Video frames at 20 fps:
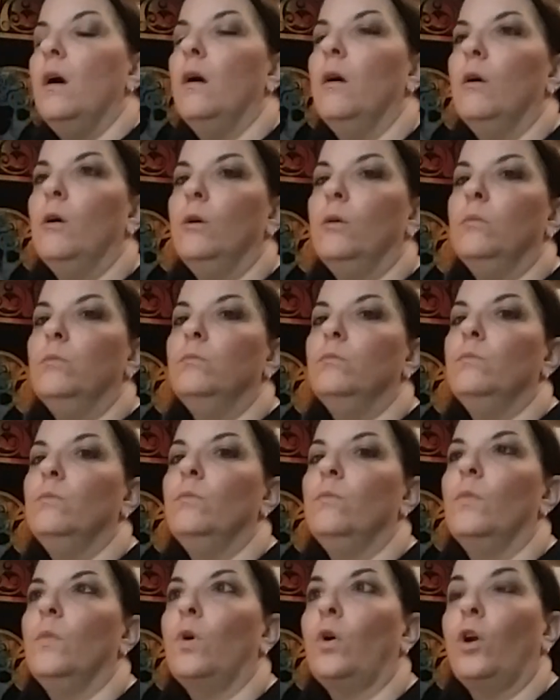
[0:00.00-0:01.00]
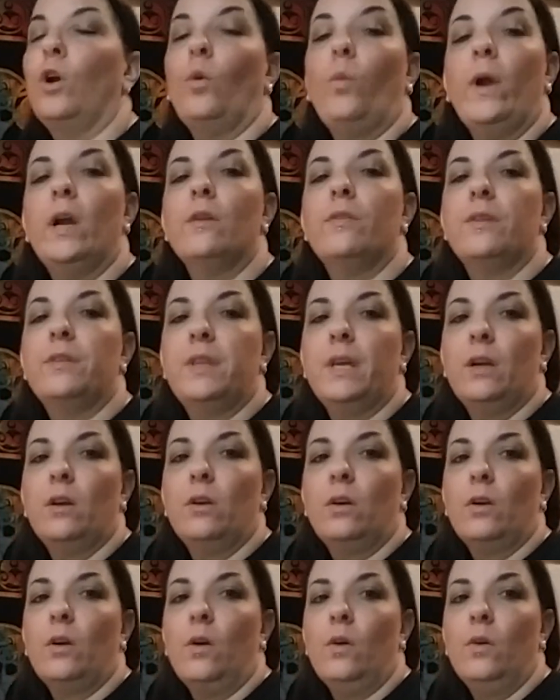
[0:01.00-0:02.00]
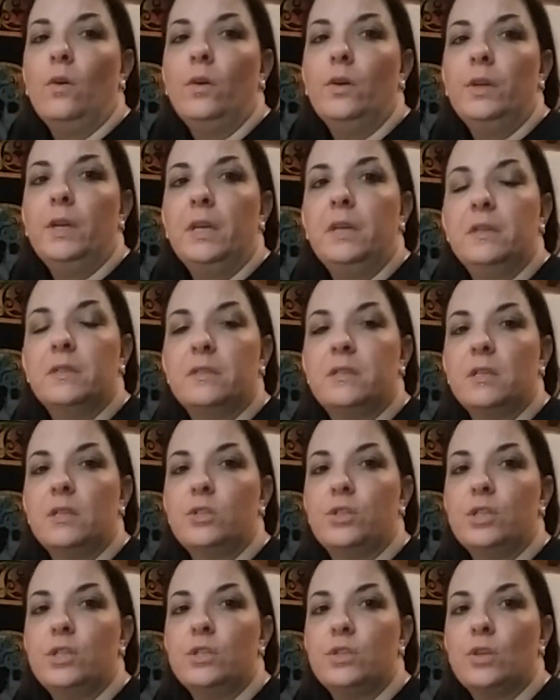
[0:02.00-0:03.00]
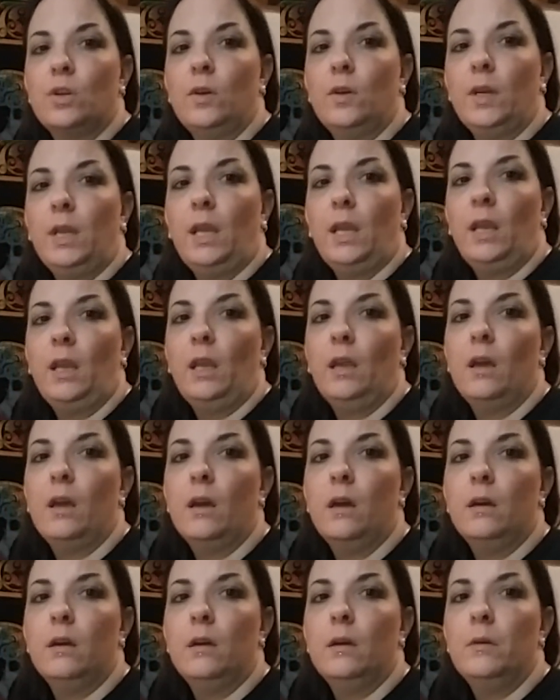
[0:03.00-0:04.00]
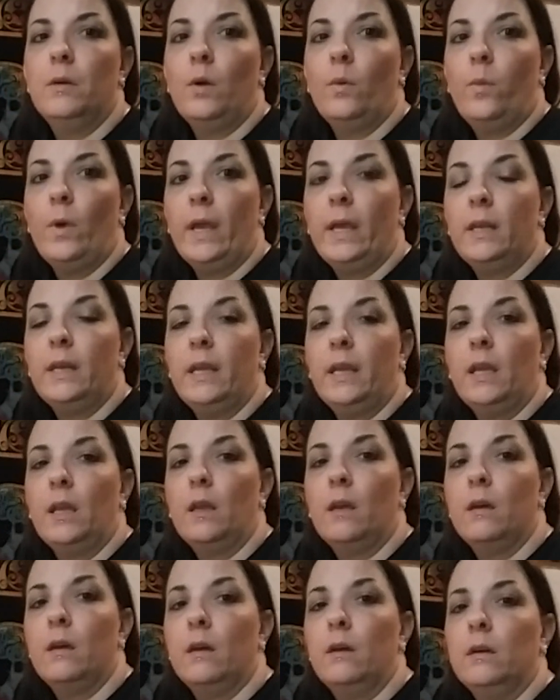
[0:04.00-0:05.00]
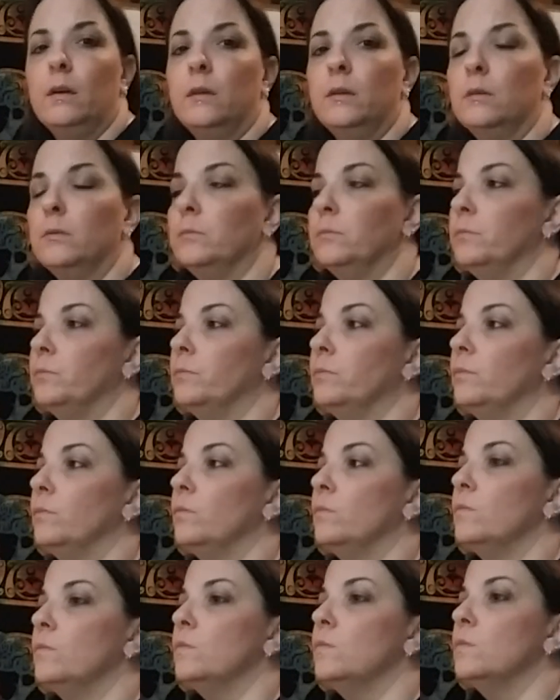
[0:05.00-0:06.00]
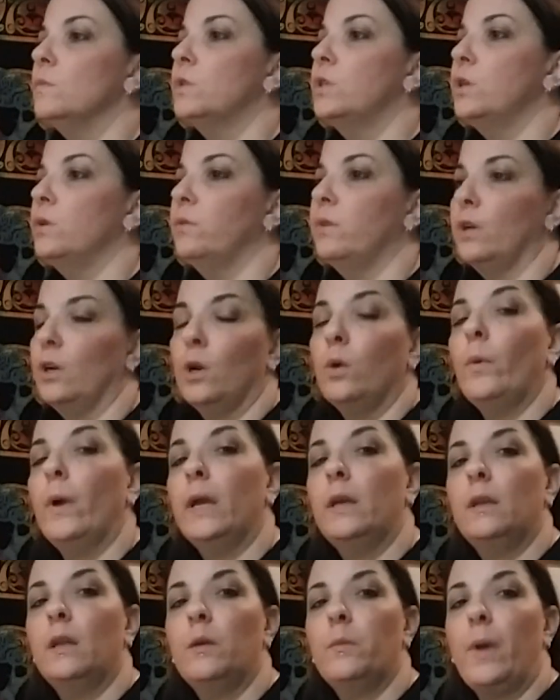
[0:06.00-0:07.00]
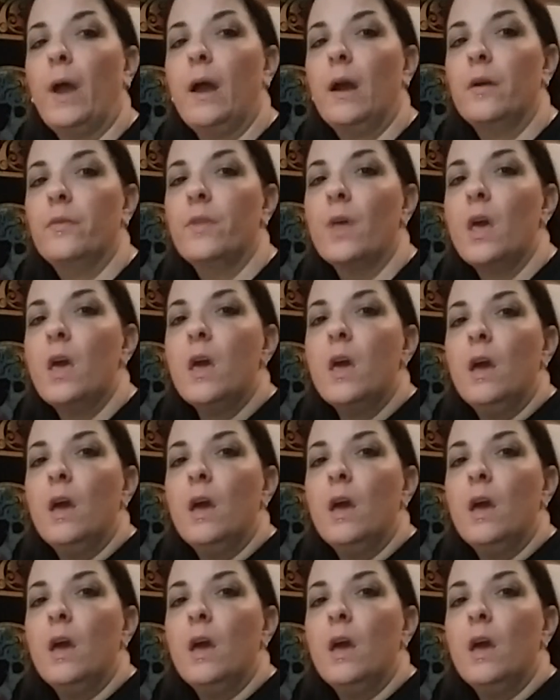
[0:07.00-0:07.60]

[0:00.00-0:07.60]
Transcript: are aware that they're on an ascension journey, awakening to their awakening path.